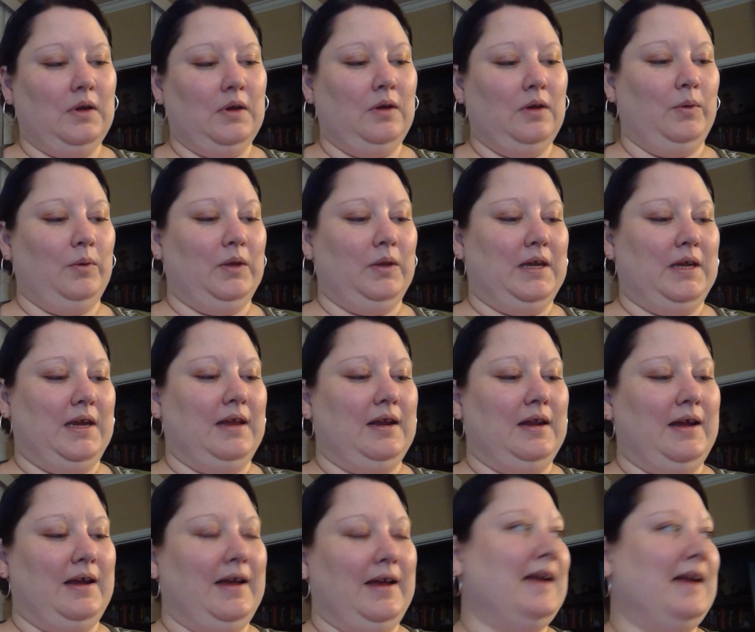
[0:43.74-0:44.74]
Really. And
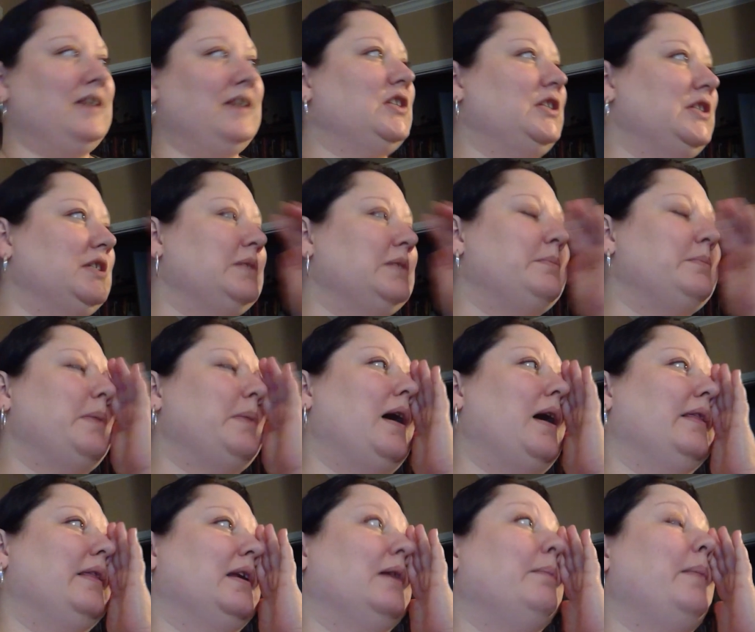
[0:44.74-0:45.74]
I actually just
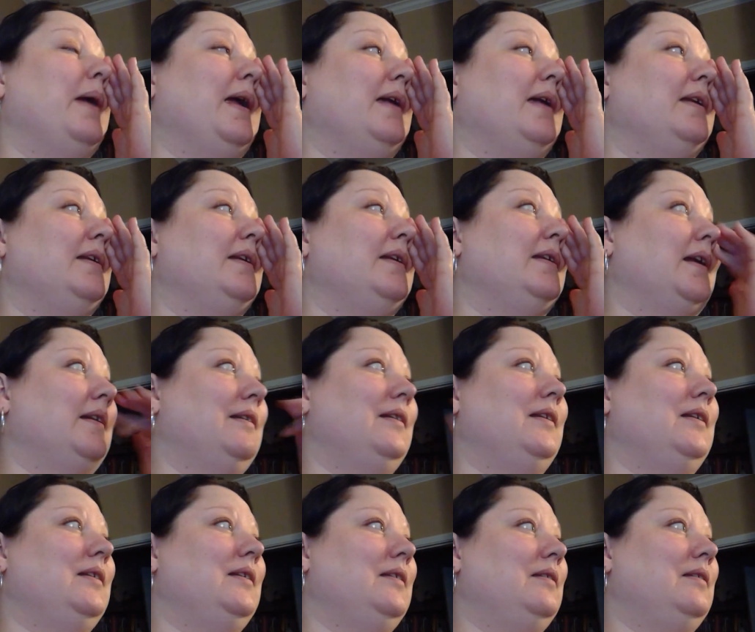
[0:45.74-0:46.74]
bought the companion deck to
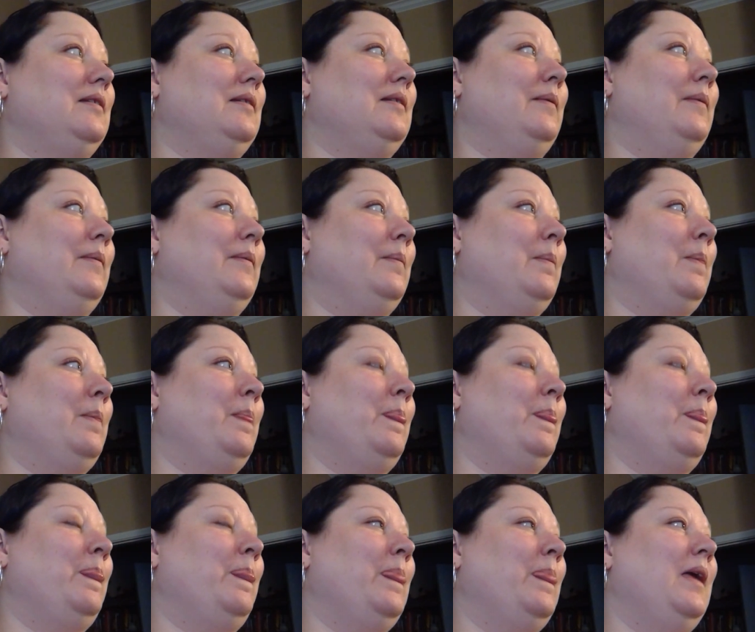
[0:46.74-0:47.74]
this
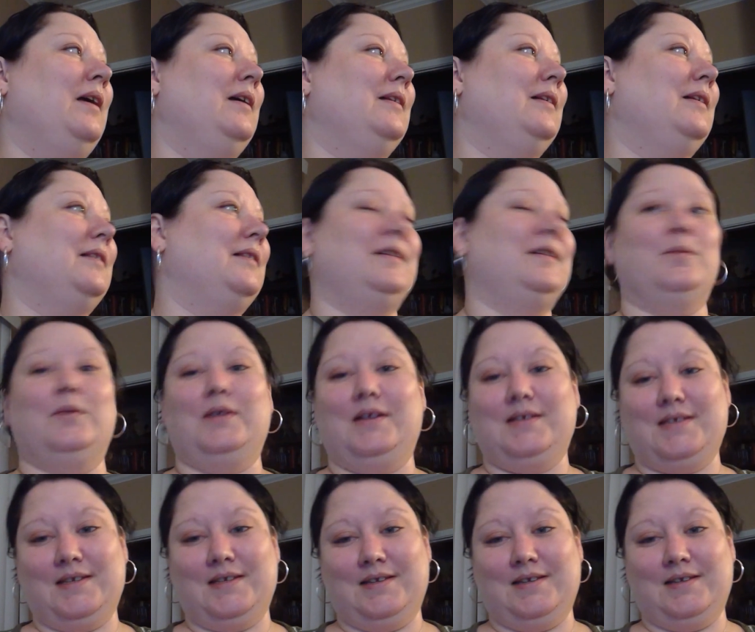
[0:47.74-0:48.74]
because I didn't
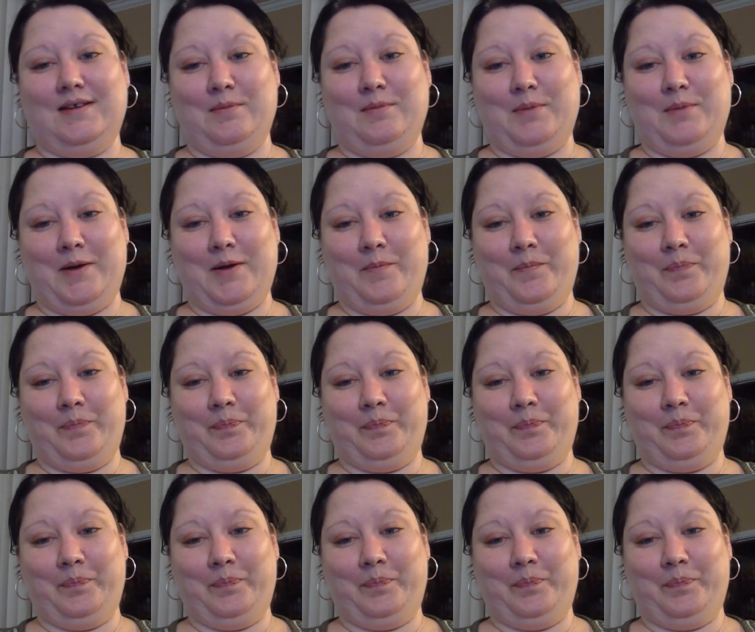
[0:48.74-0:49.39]
realize it'd come out.